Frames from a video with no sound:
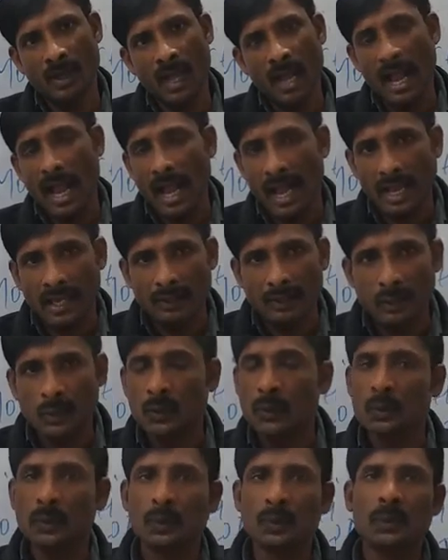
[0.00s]
and
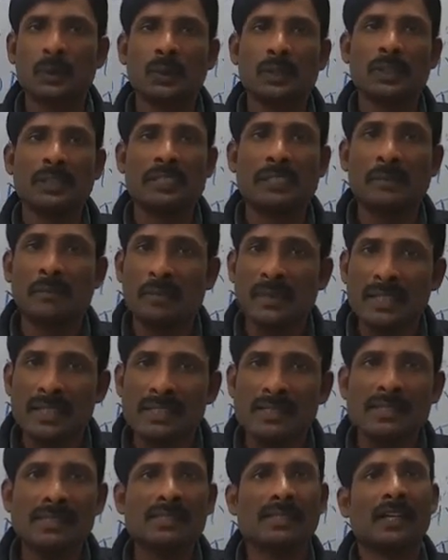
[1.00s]
who
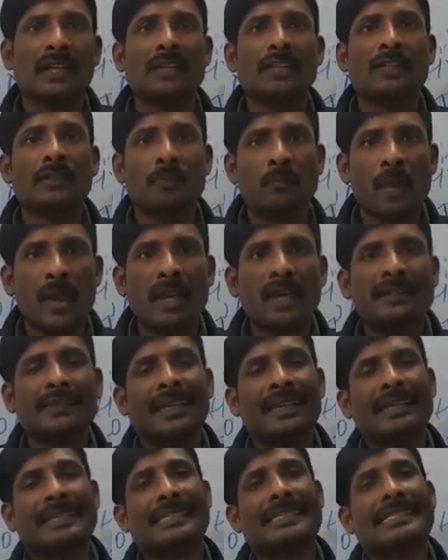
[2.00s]
demeans the respect
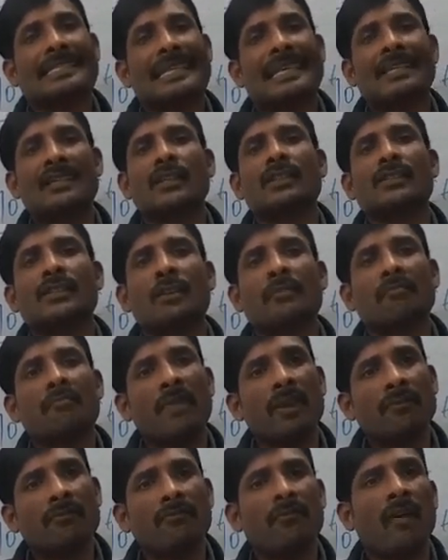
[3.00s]
and status of my
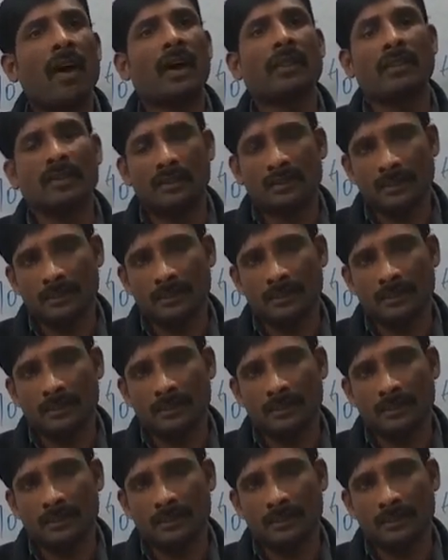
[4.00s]
father.